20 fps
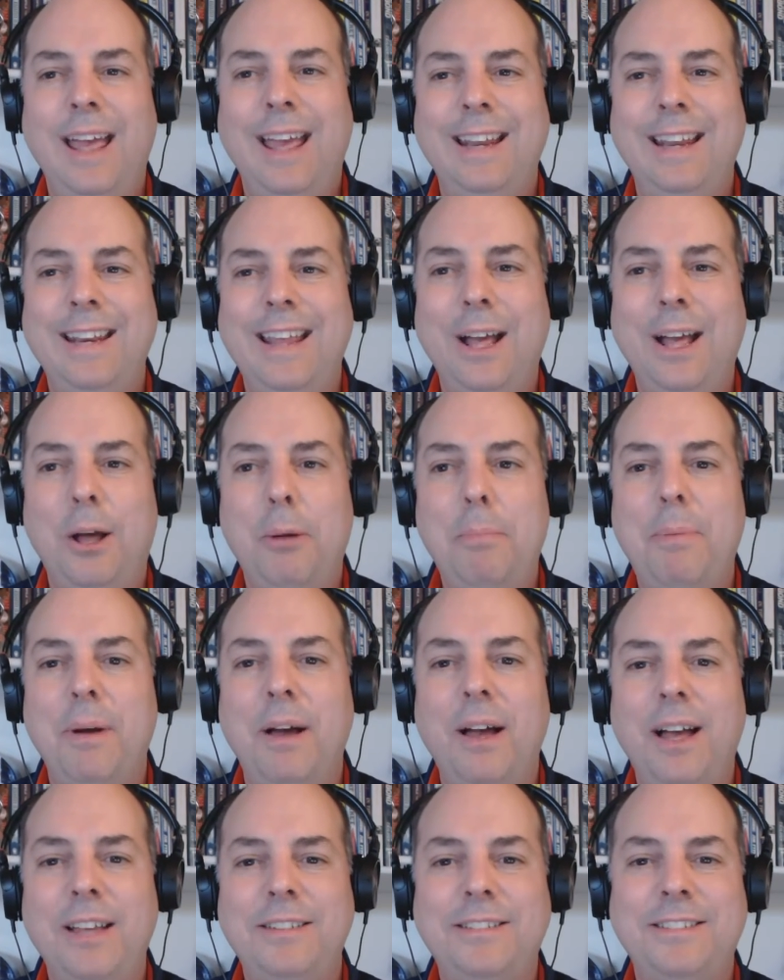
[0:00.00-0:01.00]
and help
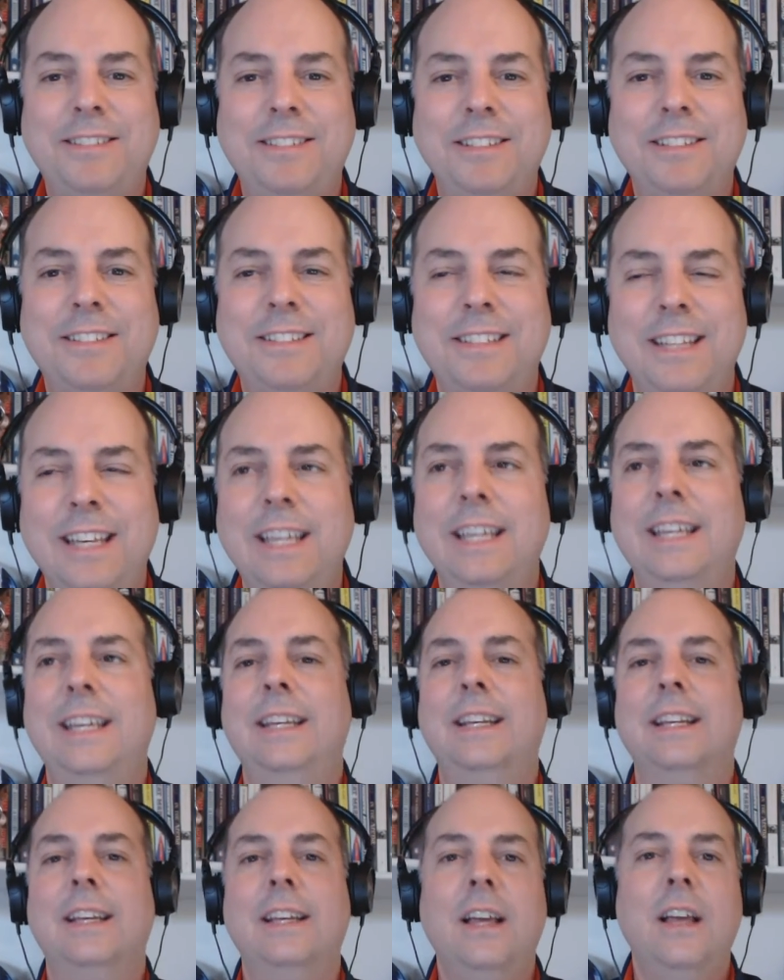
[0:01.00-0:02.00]
us
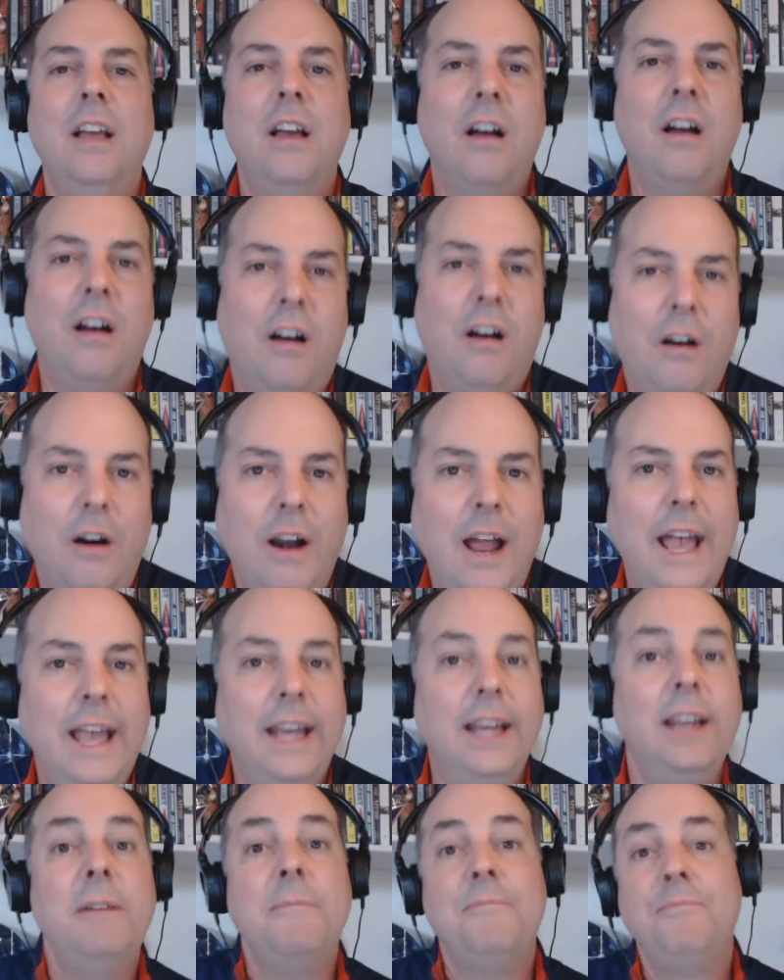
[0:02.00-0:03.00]
succeed. All
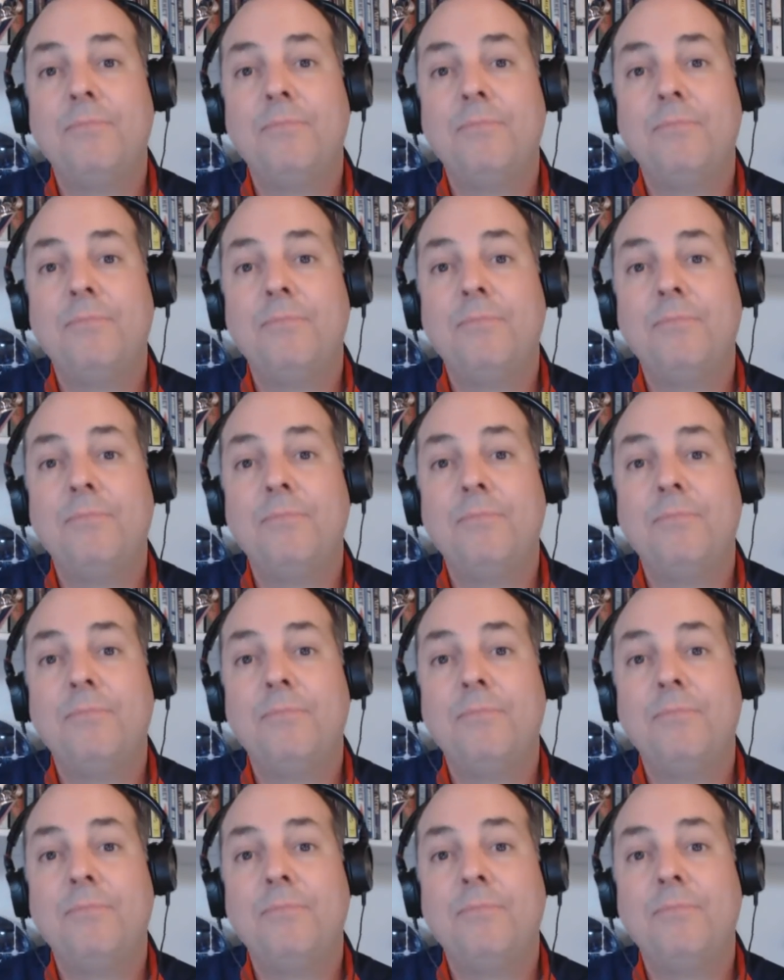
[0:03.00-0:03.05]
right.